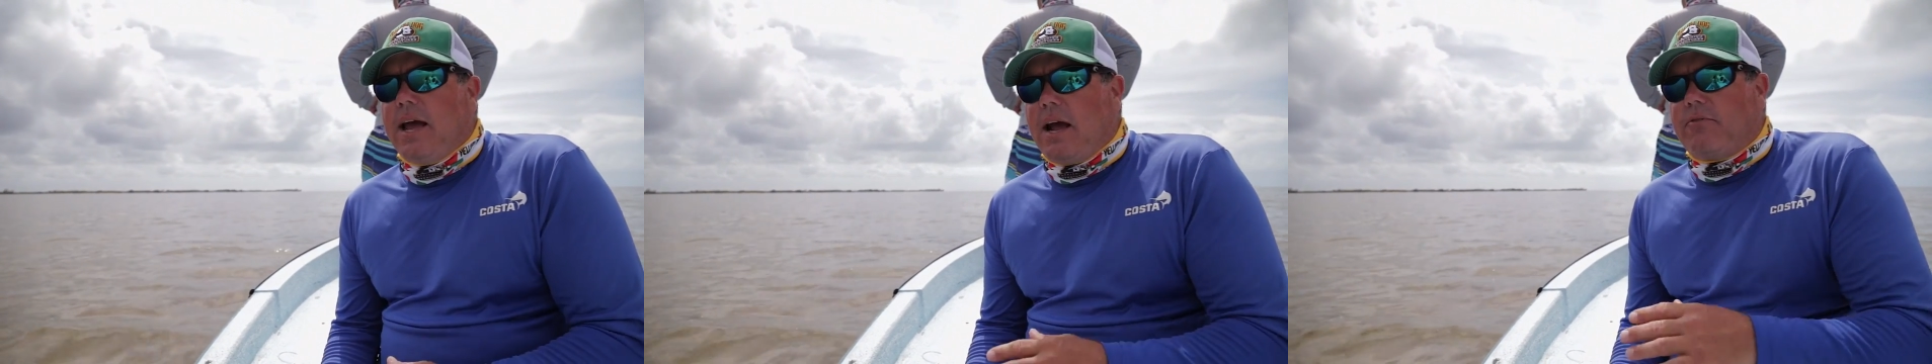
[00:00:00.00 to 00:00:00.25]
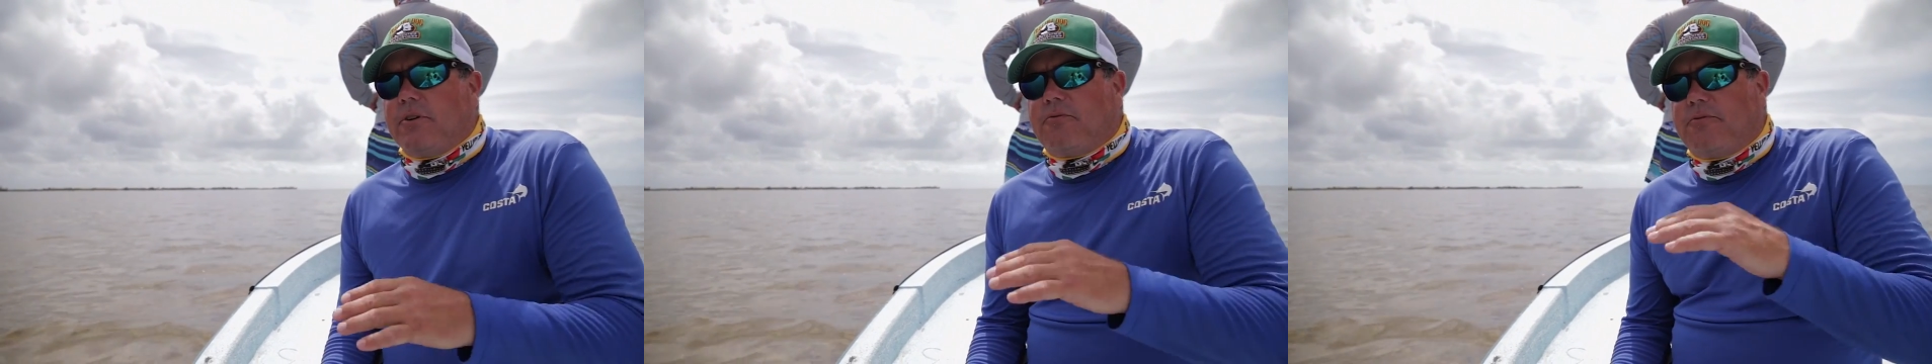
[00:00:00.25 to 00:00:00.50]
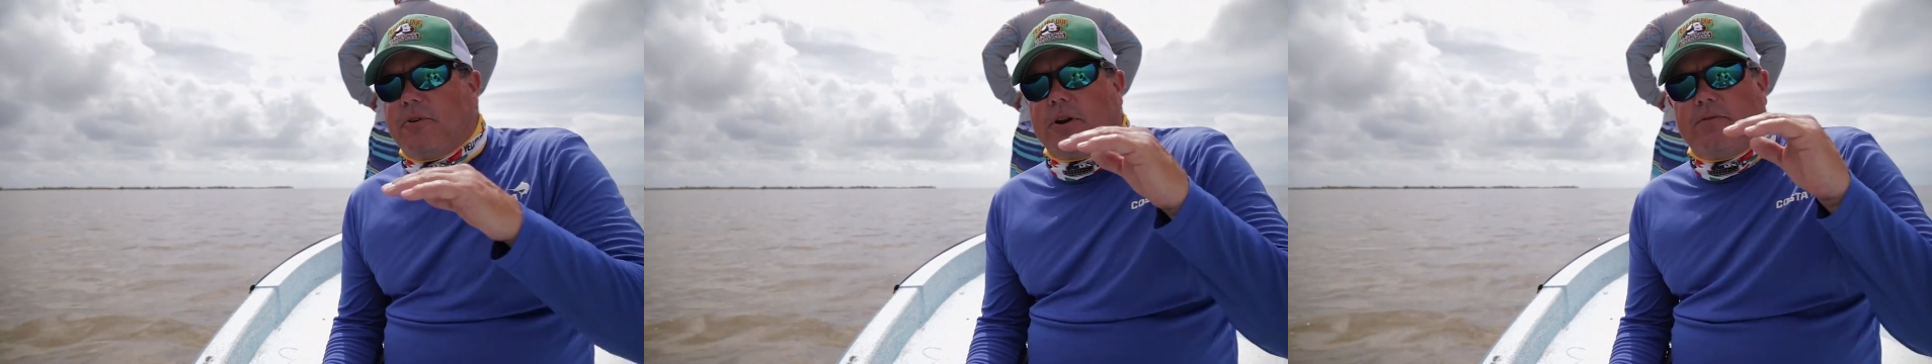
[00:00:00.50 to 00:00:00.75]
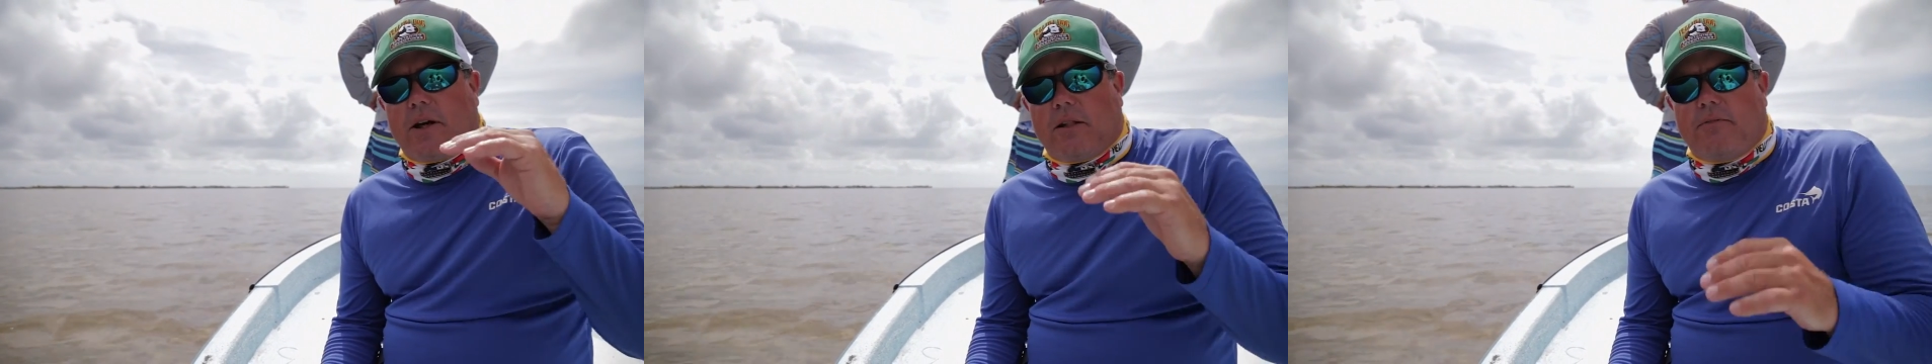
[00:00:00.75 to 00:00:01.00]
Every foot
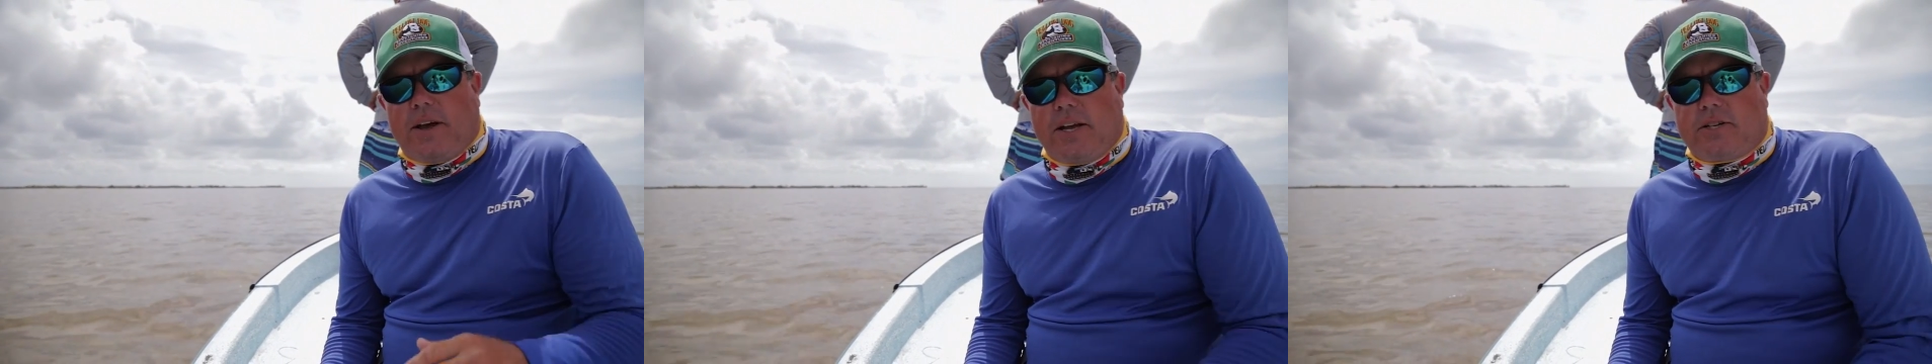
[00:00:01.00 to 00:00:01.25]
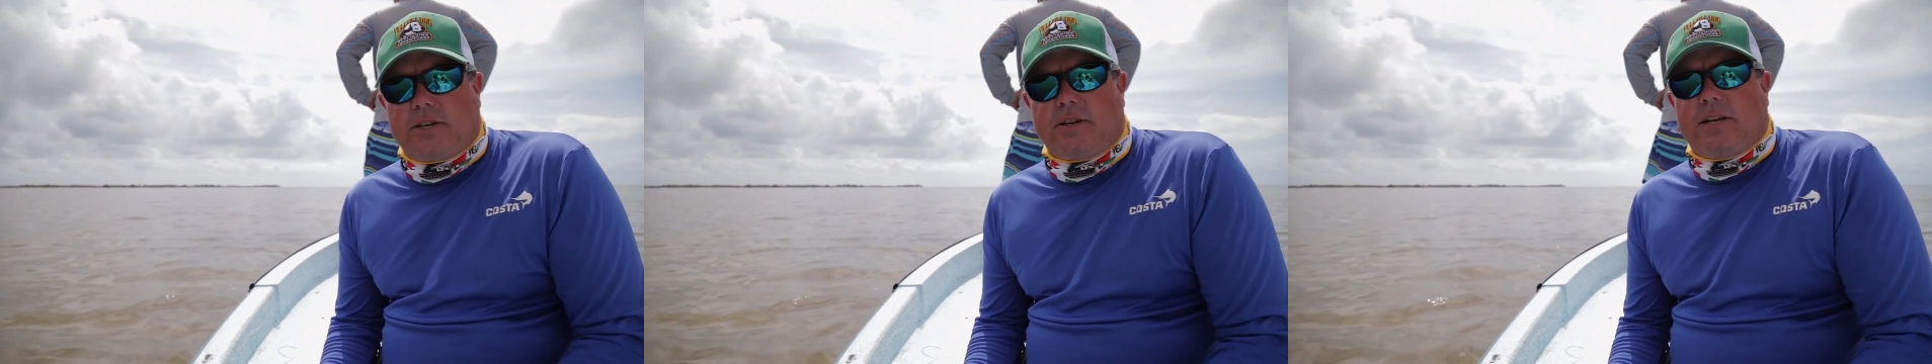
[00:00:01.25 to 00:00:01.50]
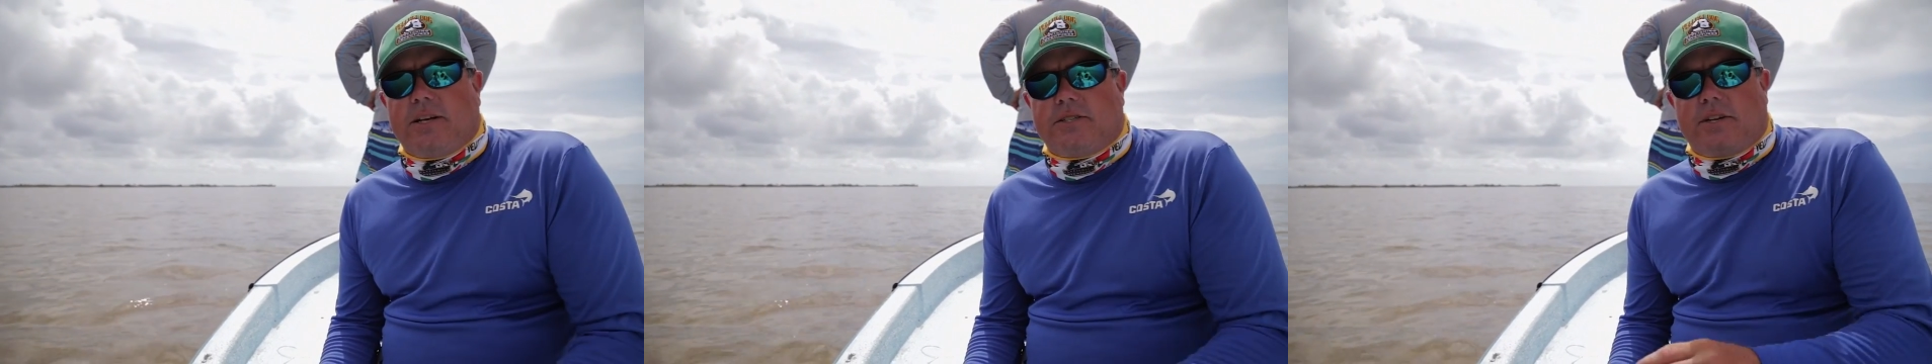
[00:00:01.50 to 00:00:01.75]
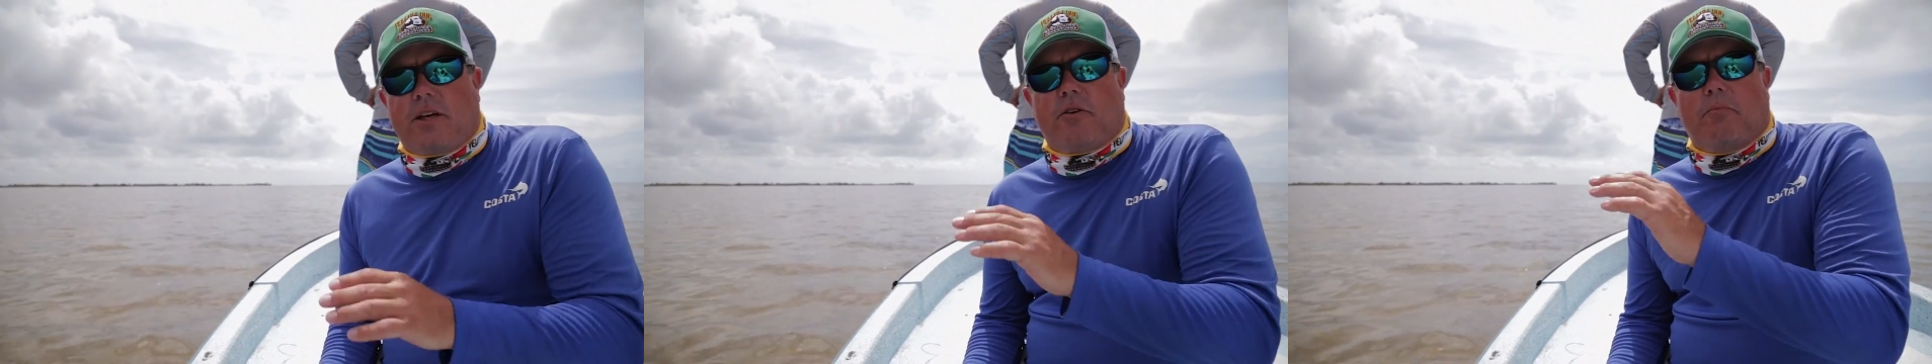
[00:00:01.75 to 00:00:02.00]
of elevation is
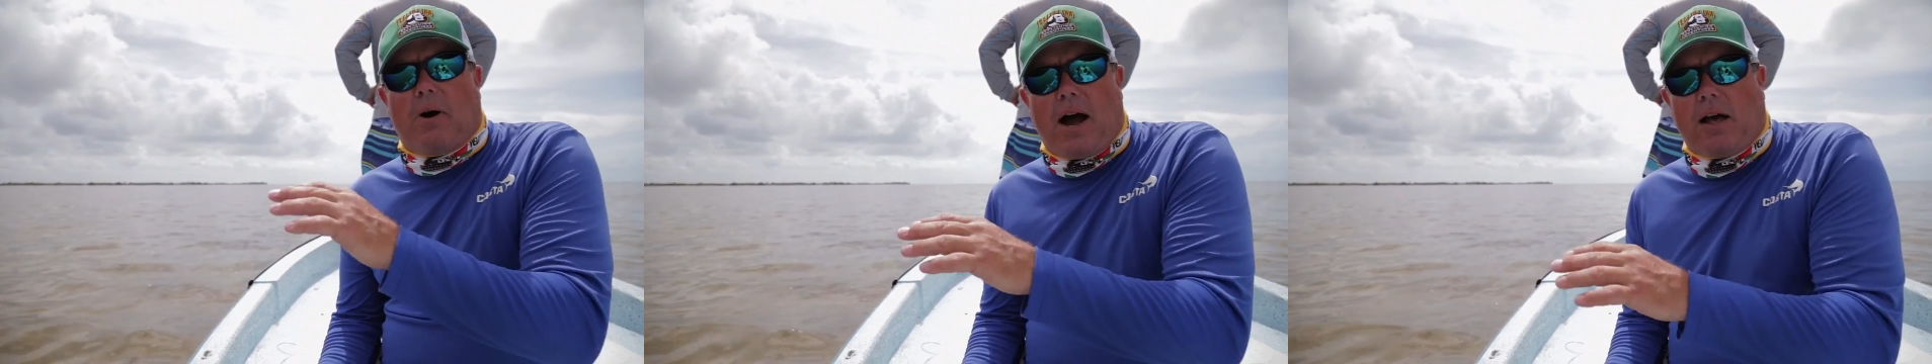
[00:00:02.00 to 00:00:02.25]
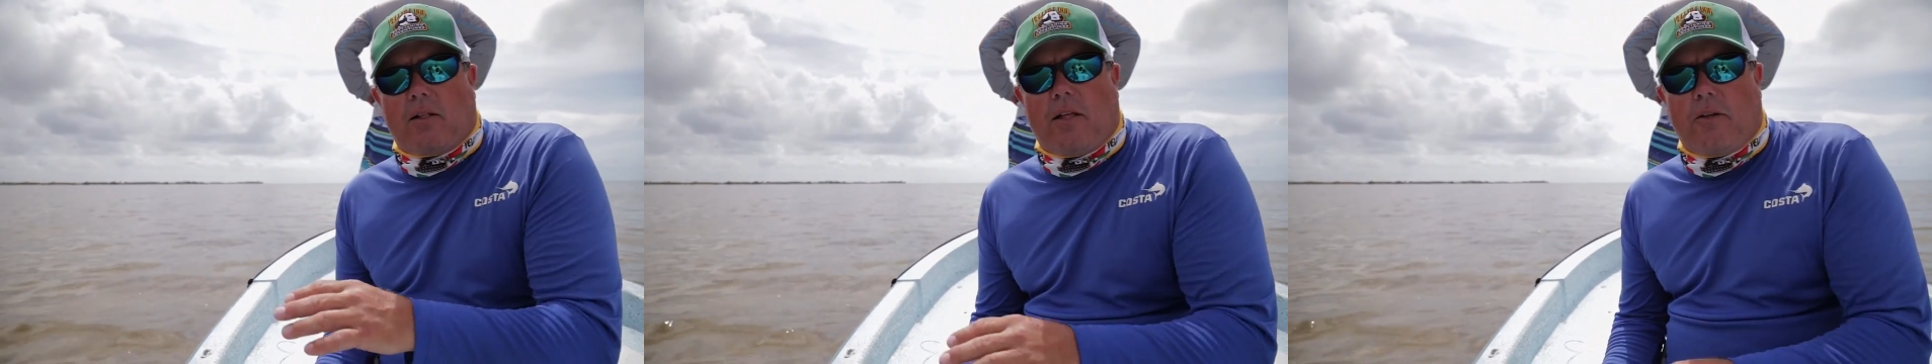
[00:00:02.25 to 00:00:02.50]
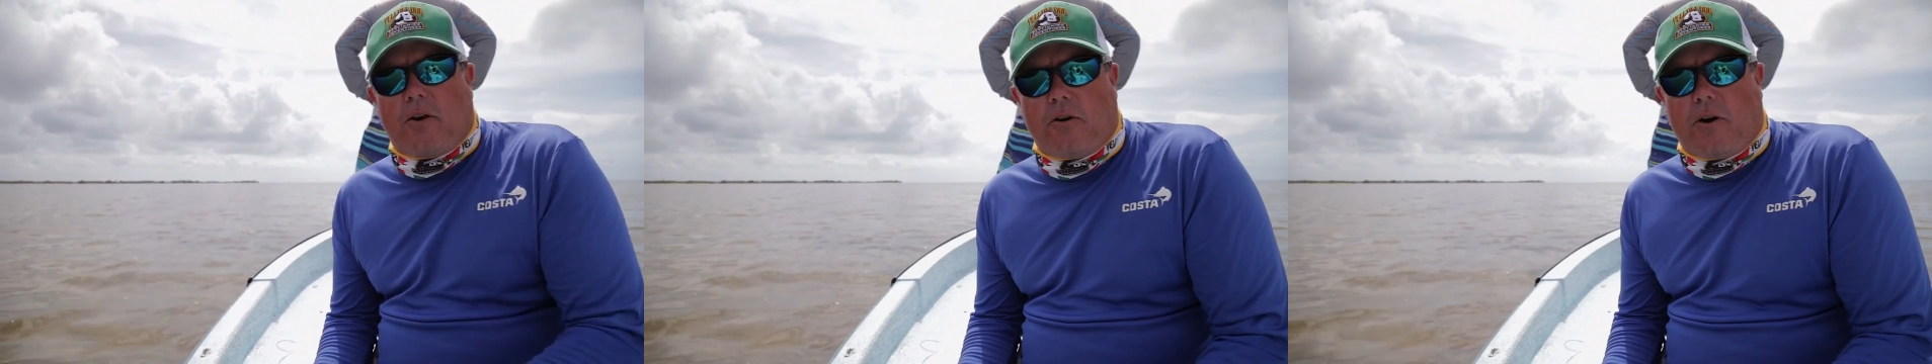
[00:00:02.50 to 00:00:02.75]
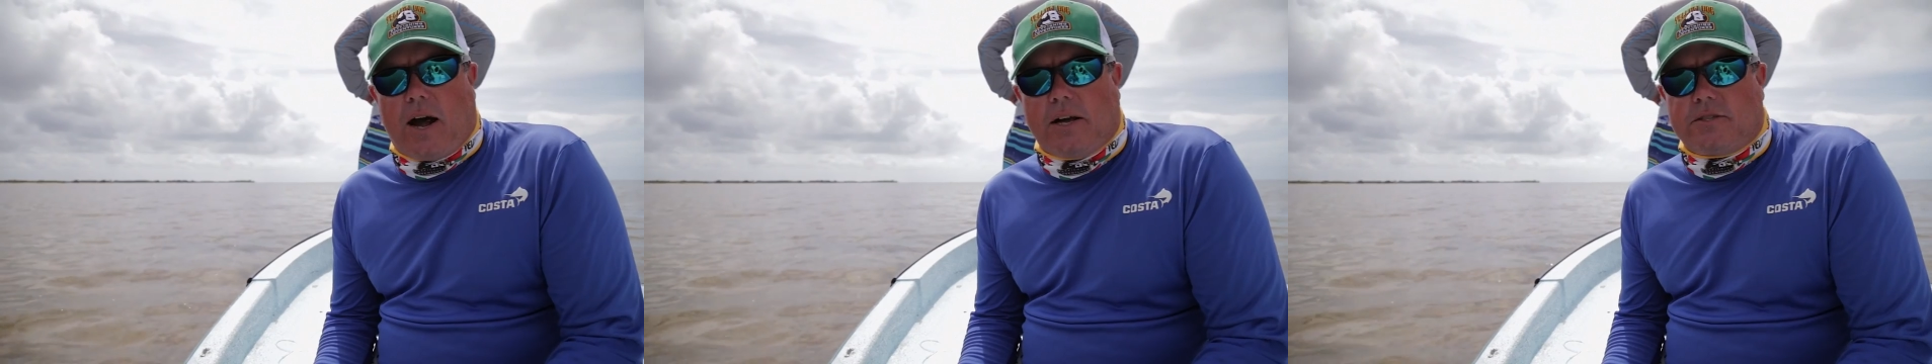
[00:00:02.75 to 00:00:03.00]
another mile on the
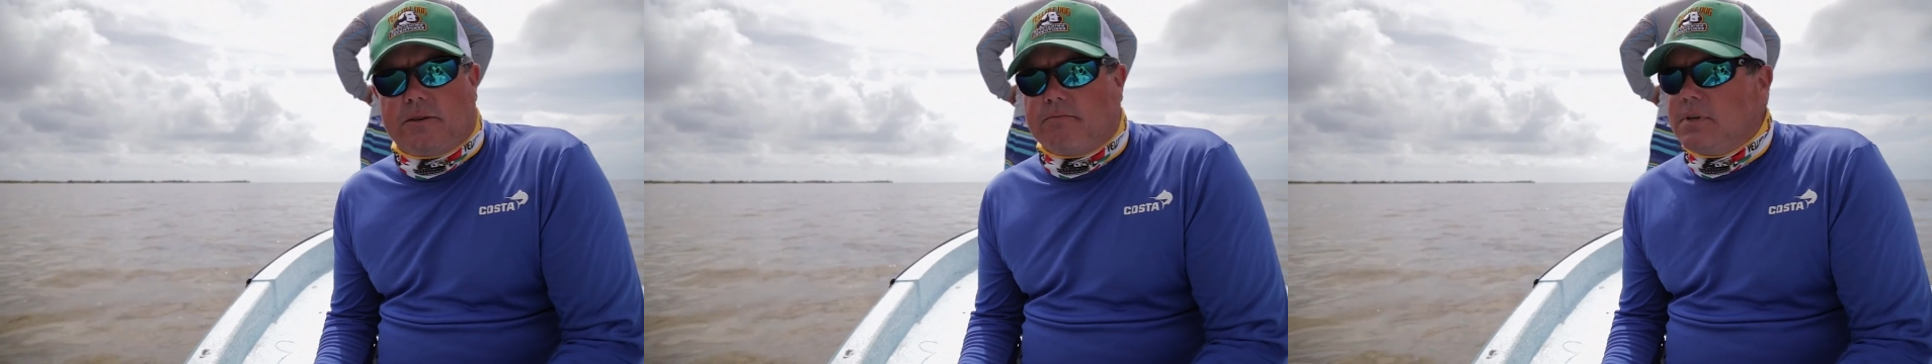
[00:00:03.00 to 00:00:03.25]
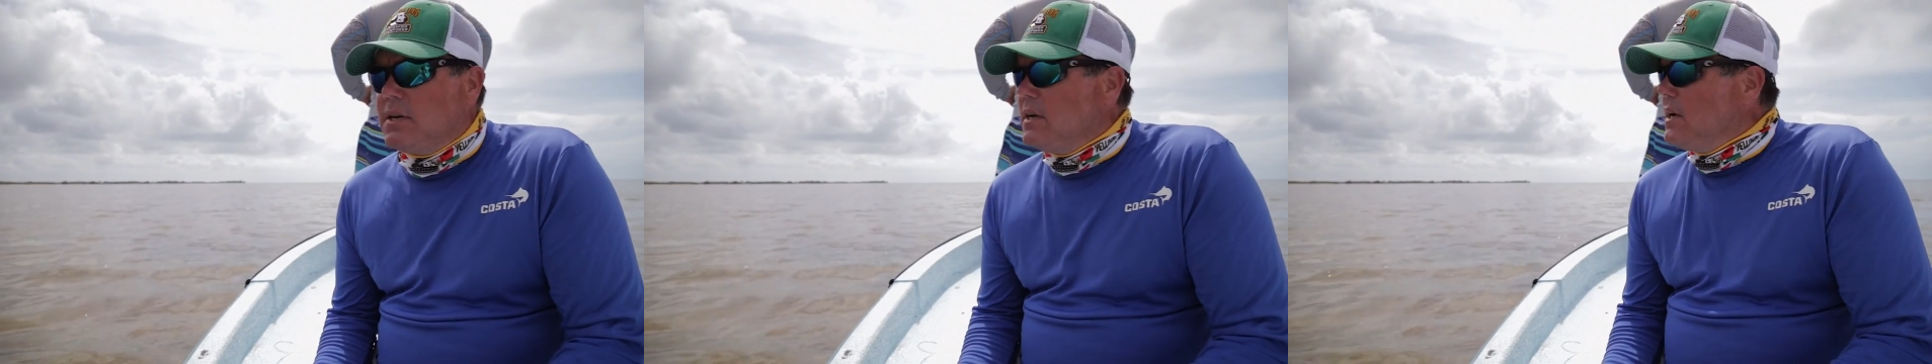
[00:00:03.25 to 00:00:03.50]
horizon.